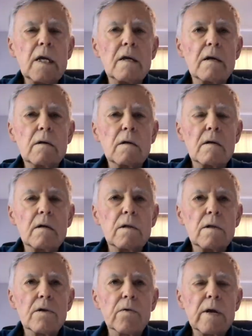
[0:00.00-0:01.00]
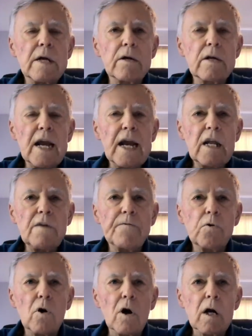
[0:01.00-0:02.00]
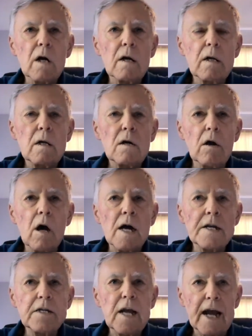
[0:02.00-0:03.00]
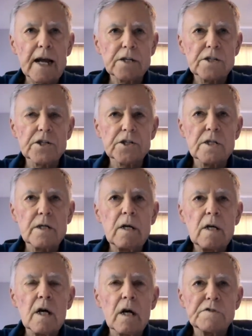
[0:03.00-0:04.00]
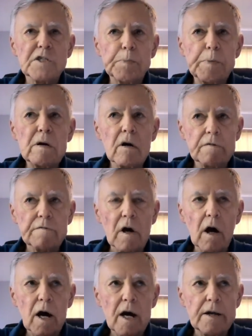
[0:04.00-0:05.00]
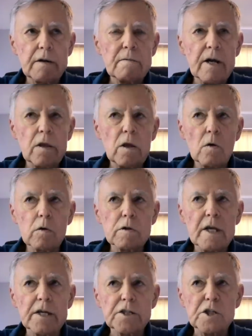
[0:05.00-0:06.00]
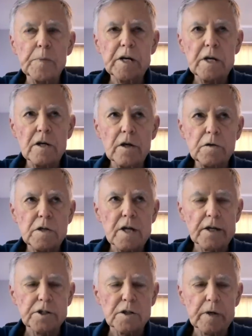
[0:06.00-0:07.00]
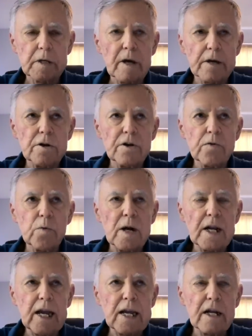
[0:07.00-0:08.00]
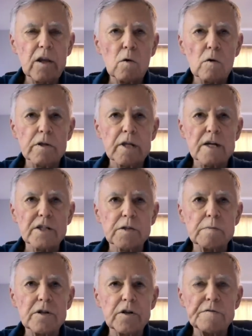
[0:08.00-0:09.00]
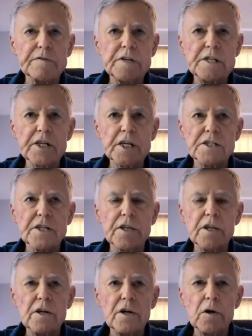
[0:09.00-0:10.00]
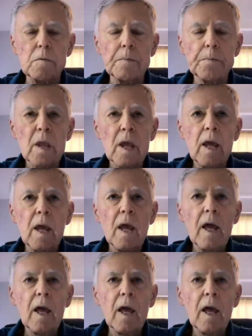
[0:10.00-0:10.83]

the 384 contexts of Spirit of God in the Old Testament and New Testament, 128 in the Old Testament, 256 in the New.